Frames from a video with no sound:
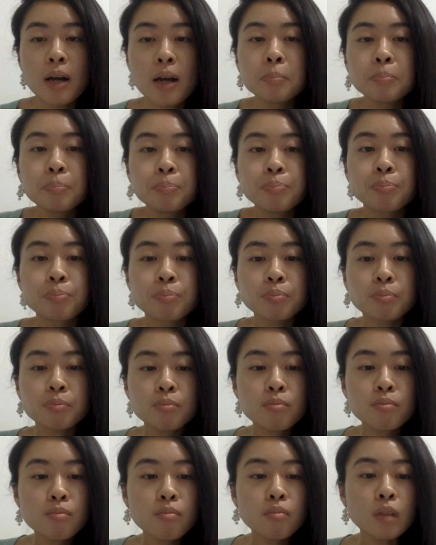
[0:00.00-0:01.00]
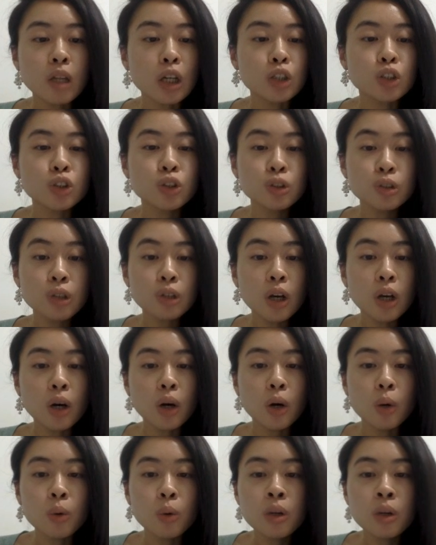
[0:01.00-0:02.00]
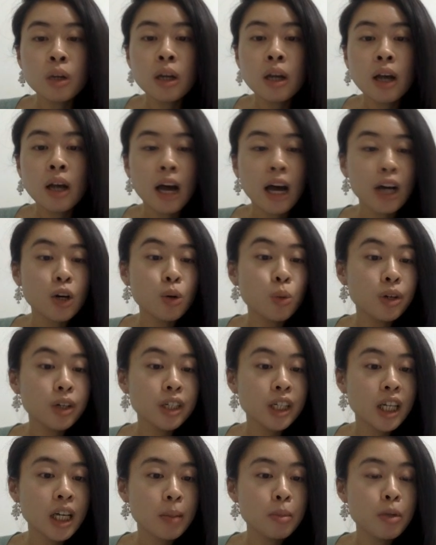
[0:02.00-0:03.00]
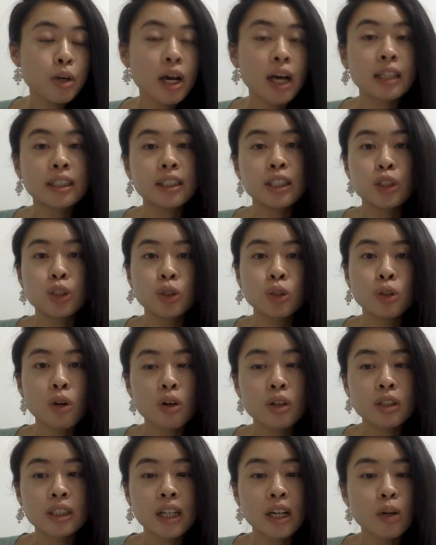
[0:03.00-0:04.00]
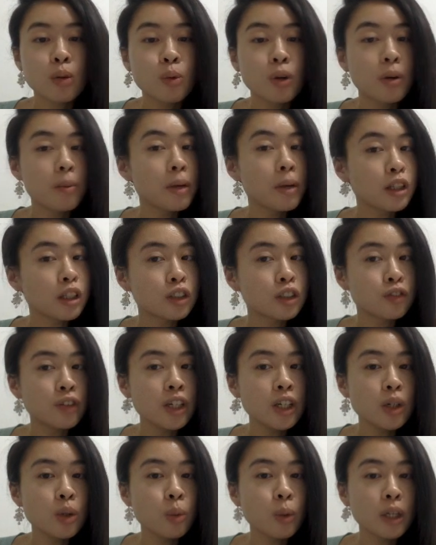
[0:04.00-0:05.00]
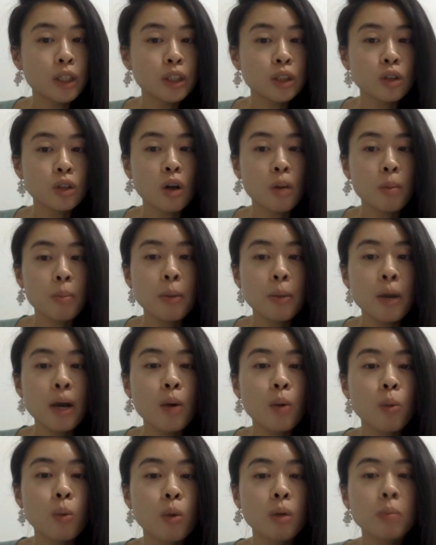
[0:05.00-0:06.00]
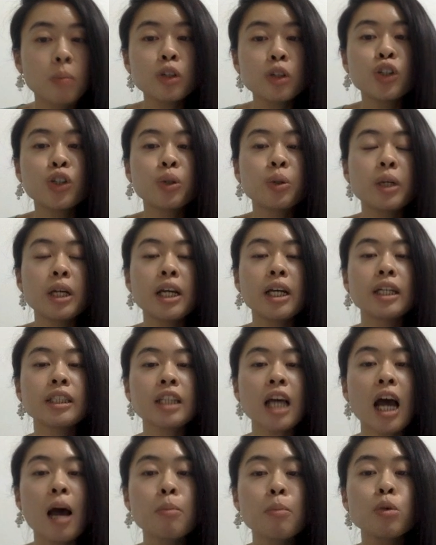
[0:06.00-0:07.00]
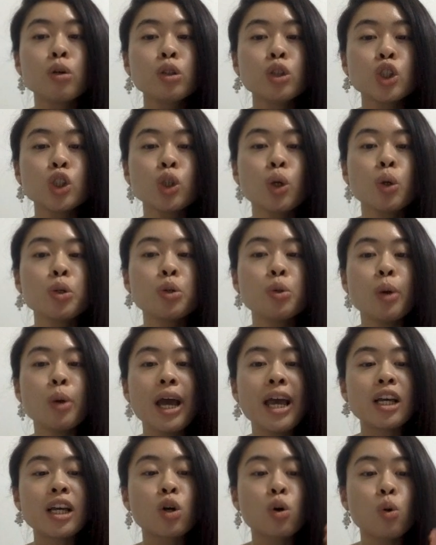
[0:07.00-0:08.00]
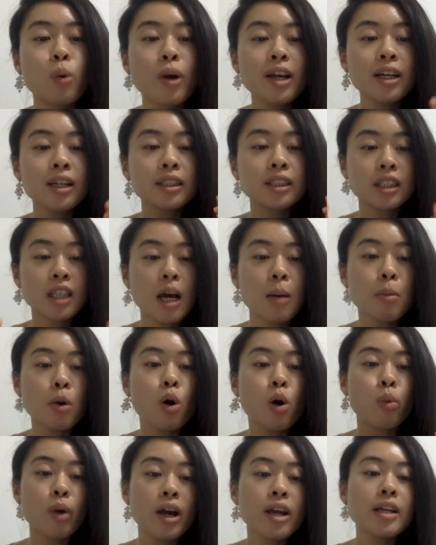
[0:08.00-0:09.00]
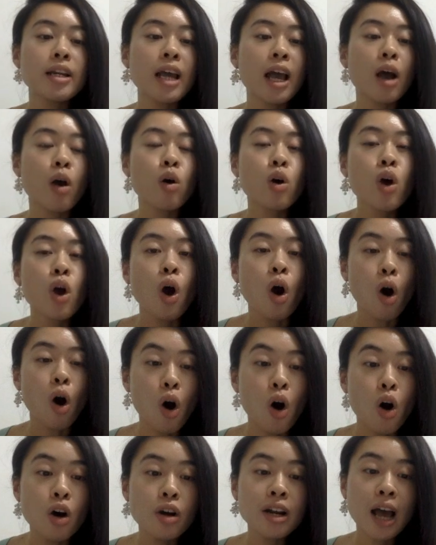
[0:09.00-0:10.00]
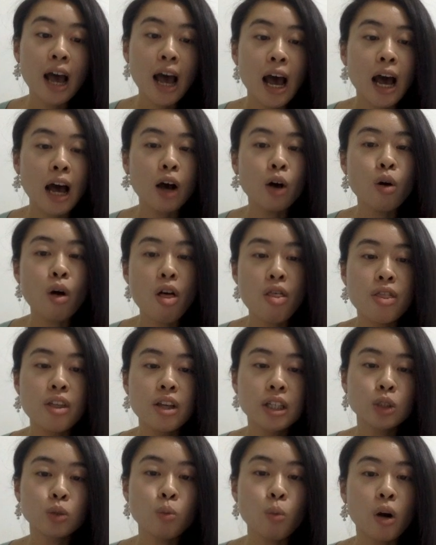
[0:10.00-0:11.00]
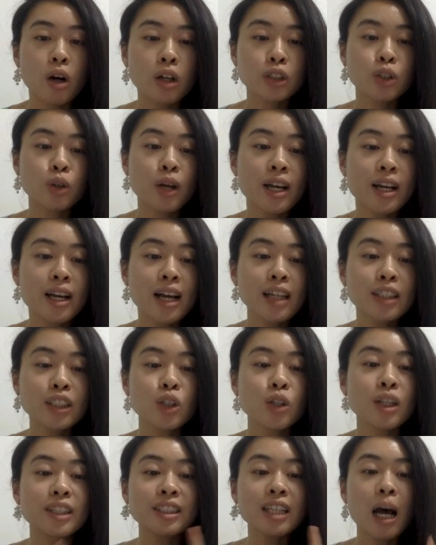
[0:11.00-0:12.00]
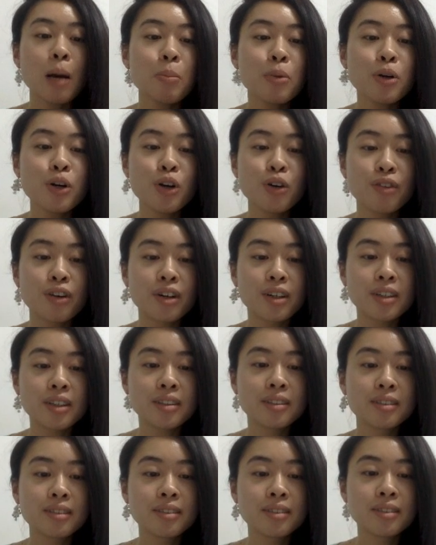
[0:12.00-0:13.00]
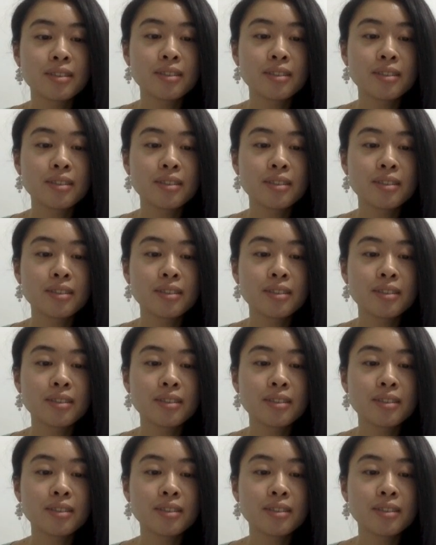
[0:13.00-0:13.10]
okay? So I don't want to keep you guys here too long because I don't want to make this video way too long, but what I'm going to do is I'm going to show you a quick demo right now on how this works, okay, guys? So let's hop on over.